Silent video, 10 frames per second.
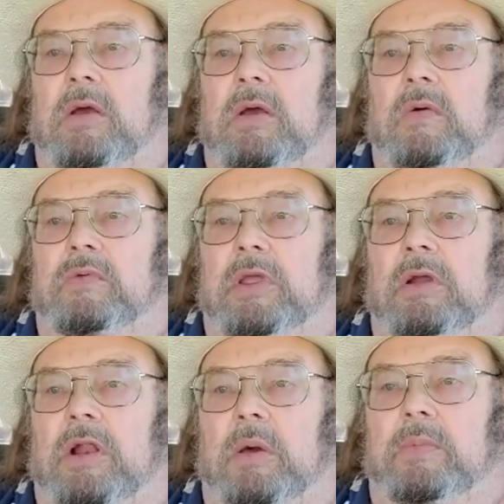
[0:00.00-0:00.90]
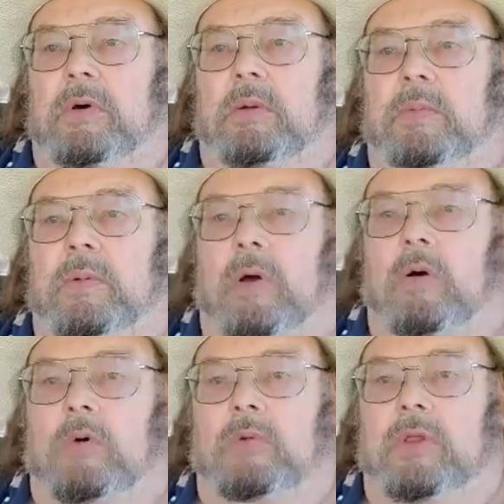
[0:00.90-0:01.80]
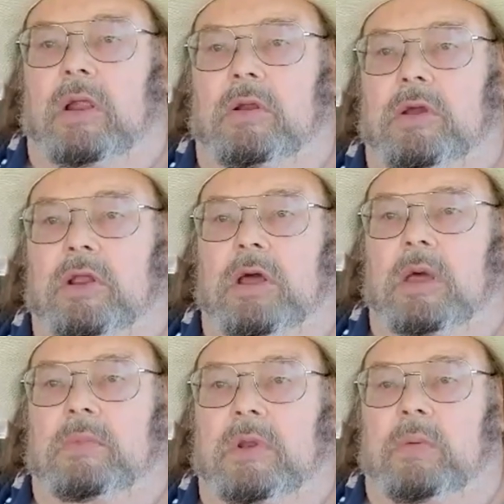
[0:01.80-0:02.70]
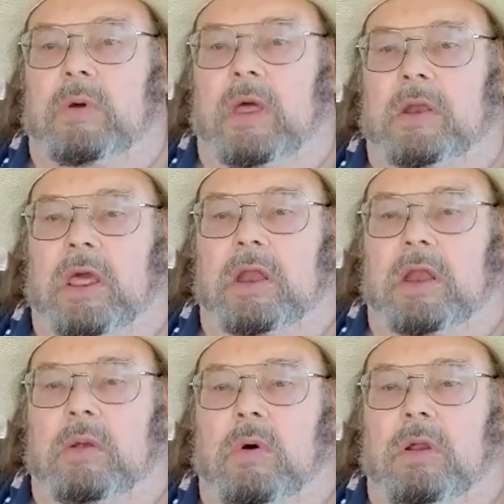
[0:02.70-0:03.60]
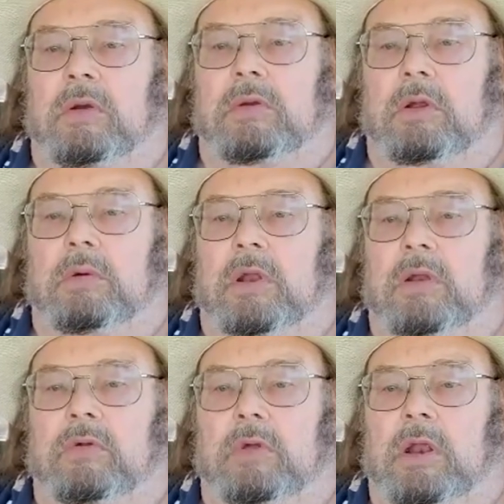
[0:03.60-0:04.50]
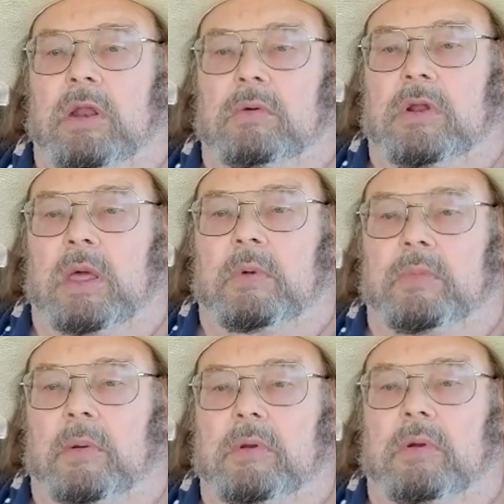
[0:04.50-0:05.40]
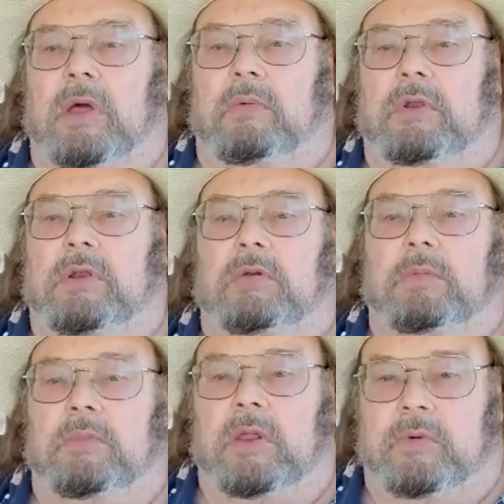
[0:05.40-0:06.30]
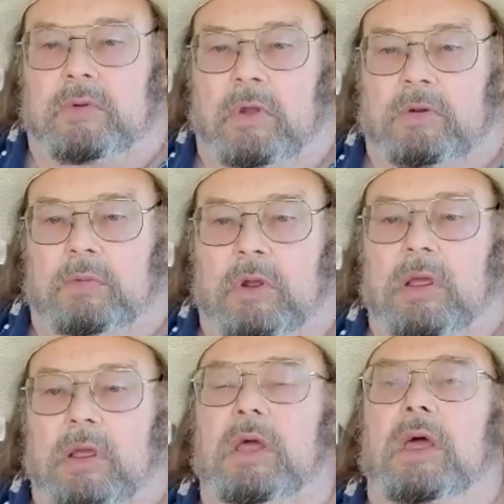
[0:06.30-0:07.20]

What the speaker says: over here and I put a home over there and hook it up, and I hadn't had any water and sewer running to it in a long time, I'm probably going to have to do some infrastructure work.